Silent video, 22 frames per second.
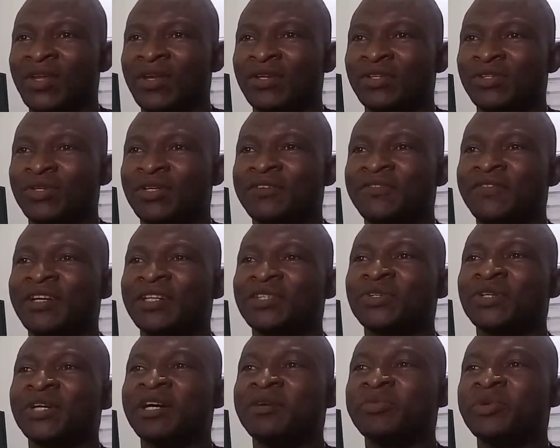So
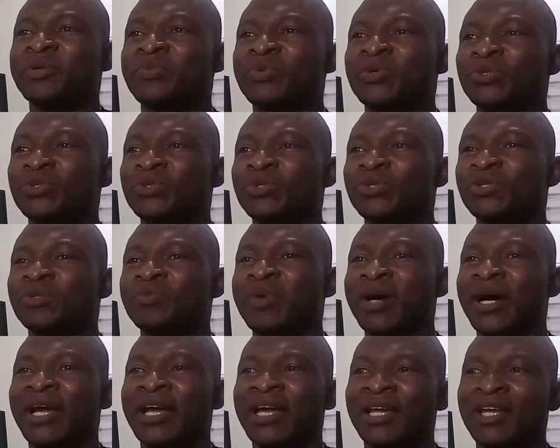reflection can be produced
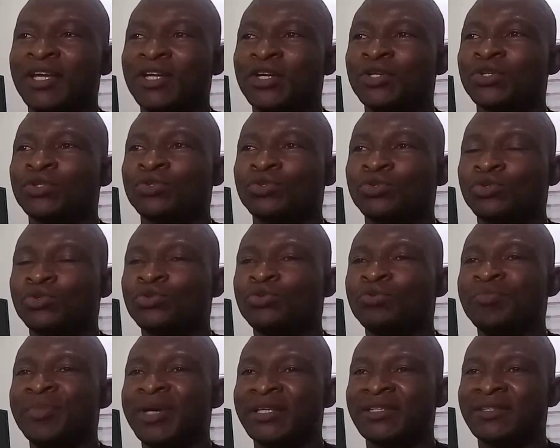by
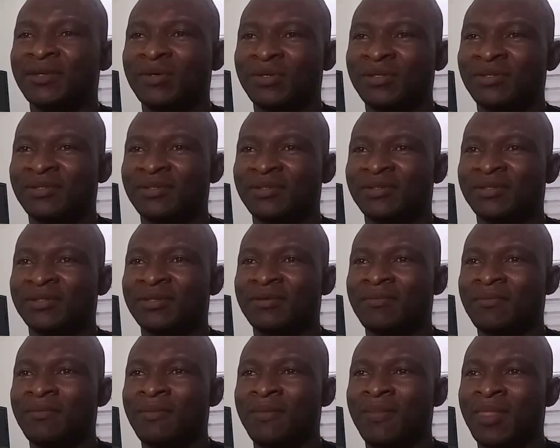two methods:
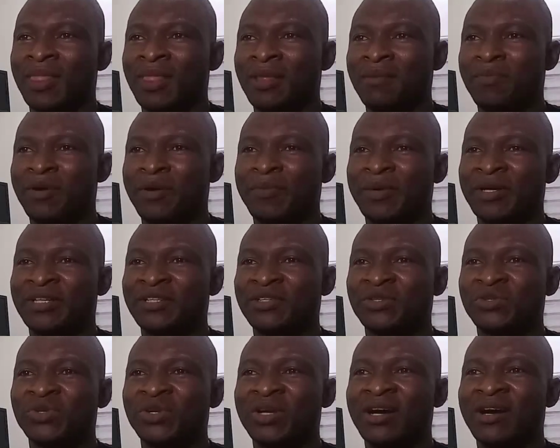
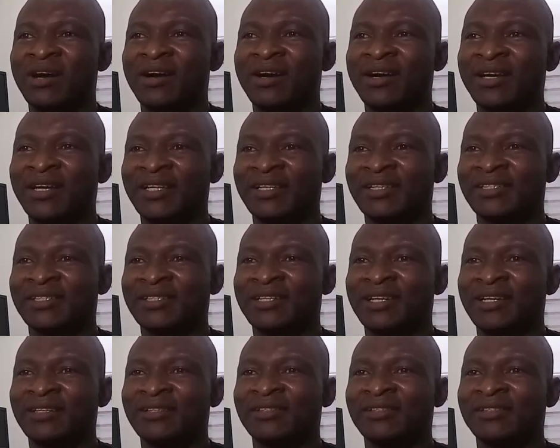perpendicular
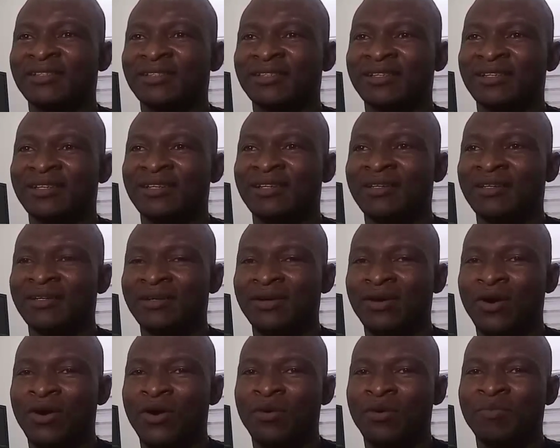incidence,
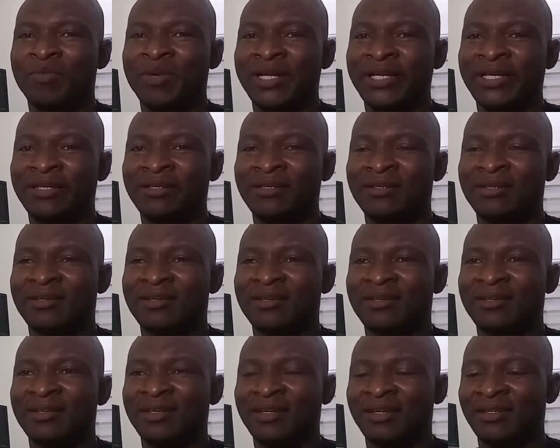oblique
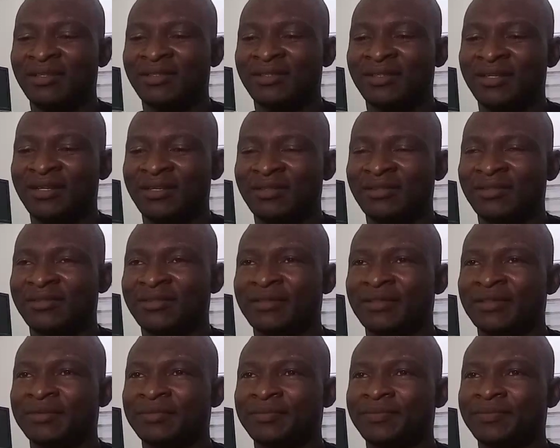incidence.